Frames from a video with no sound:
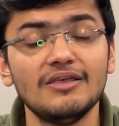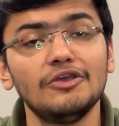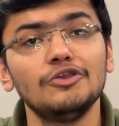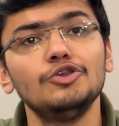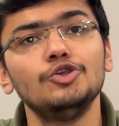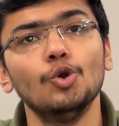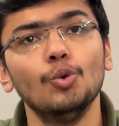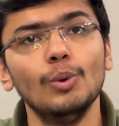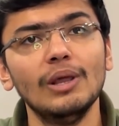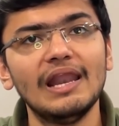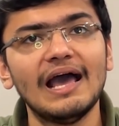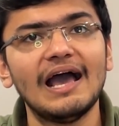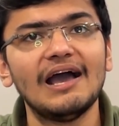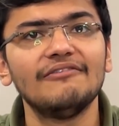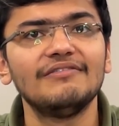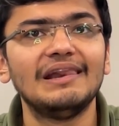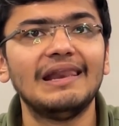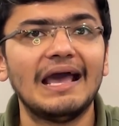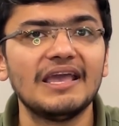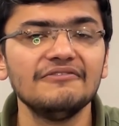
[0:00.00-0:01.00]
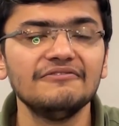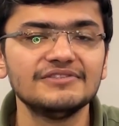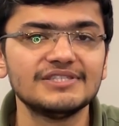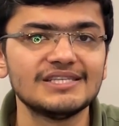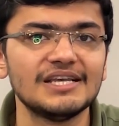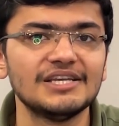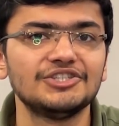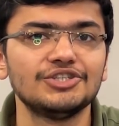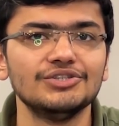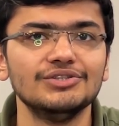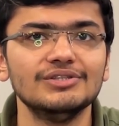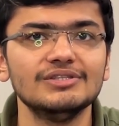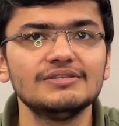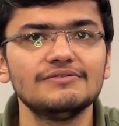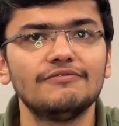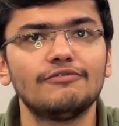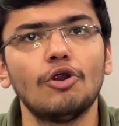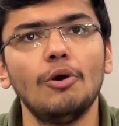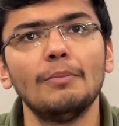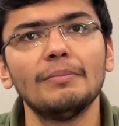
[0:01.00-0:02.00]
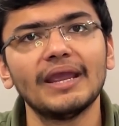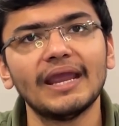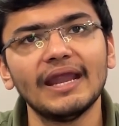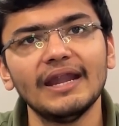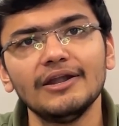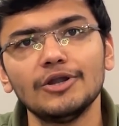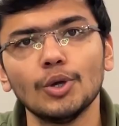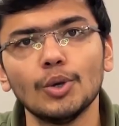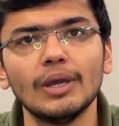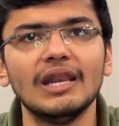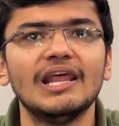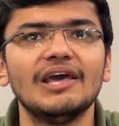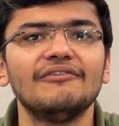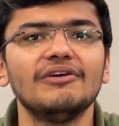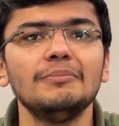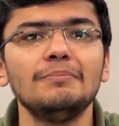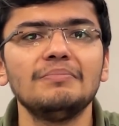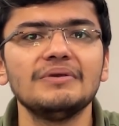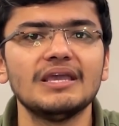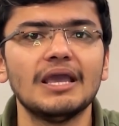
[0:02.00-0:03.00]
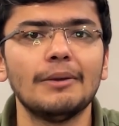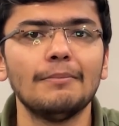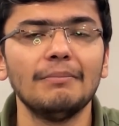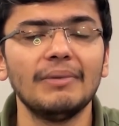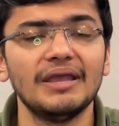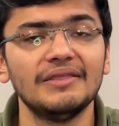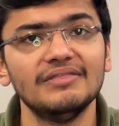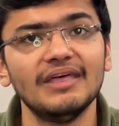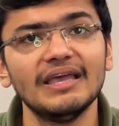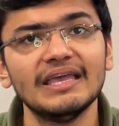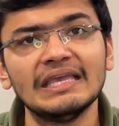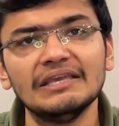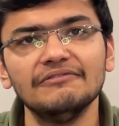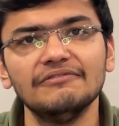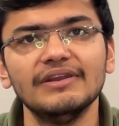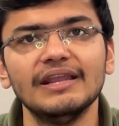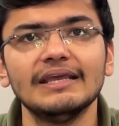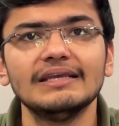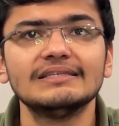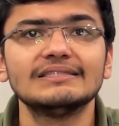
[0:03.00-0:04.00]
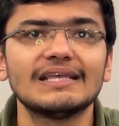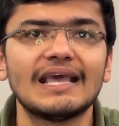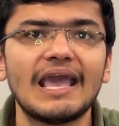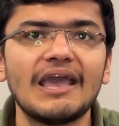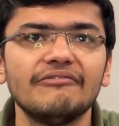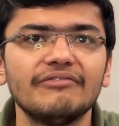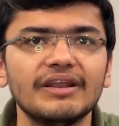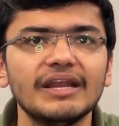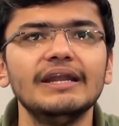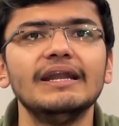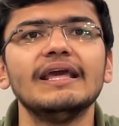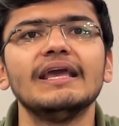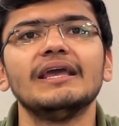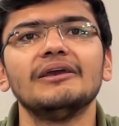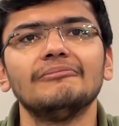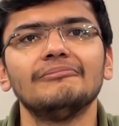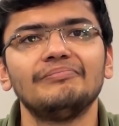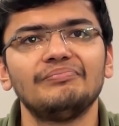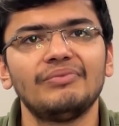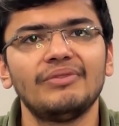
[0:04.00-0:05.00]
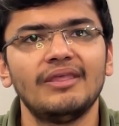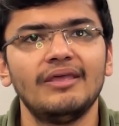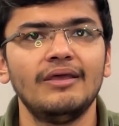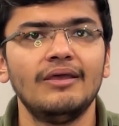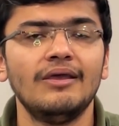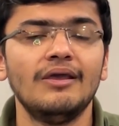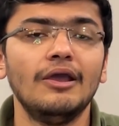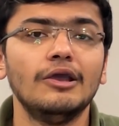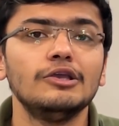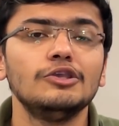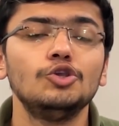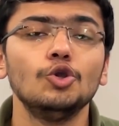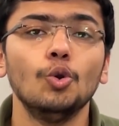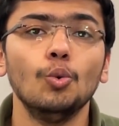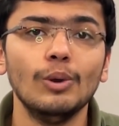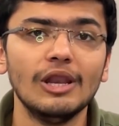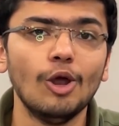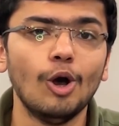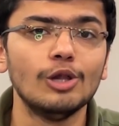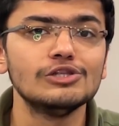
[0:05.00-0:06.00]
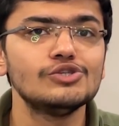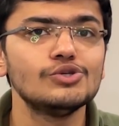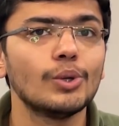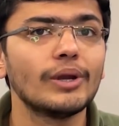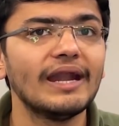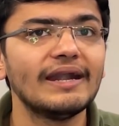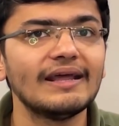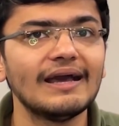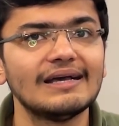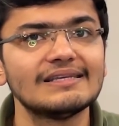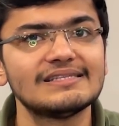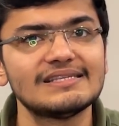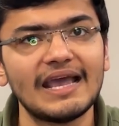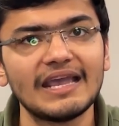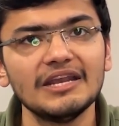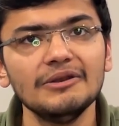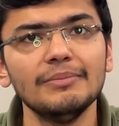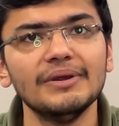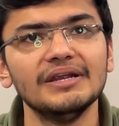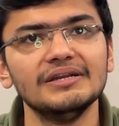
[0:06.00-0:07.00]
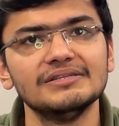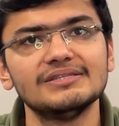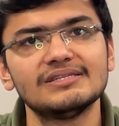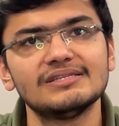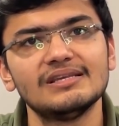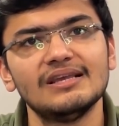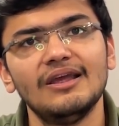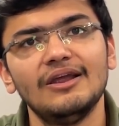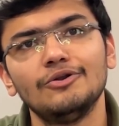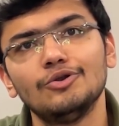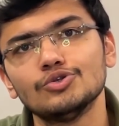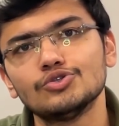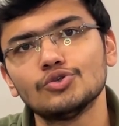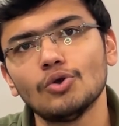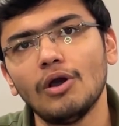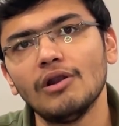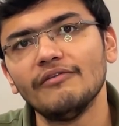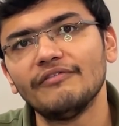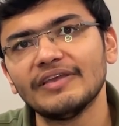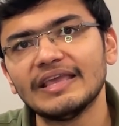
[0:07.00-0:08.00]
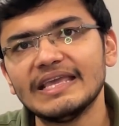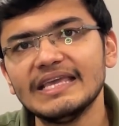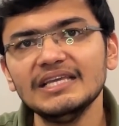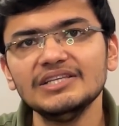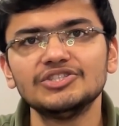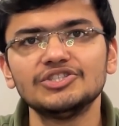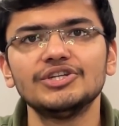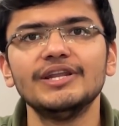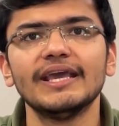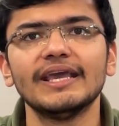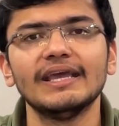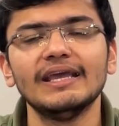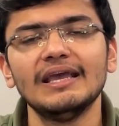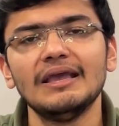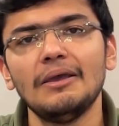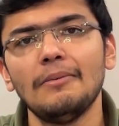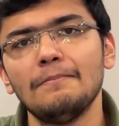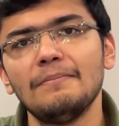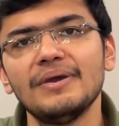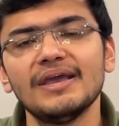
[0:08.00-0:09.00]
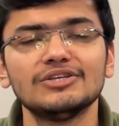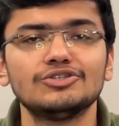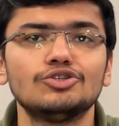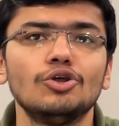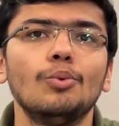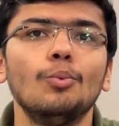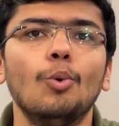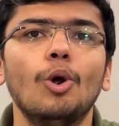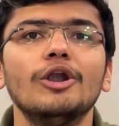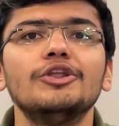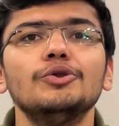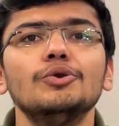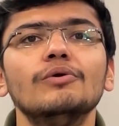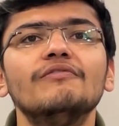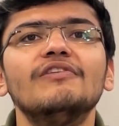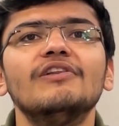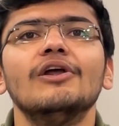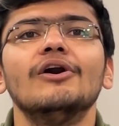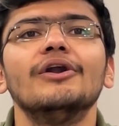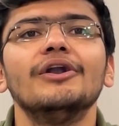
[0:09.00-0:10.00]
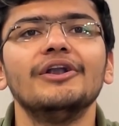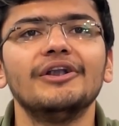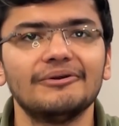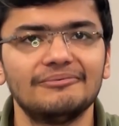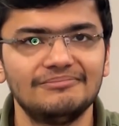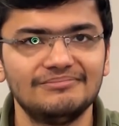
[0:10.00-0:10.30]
You will have live sessions from 8 to 11 pm in the evenings every day. You will also get assignments to solve each day based on what you've learned.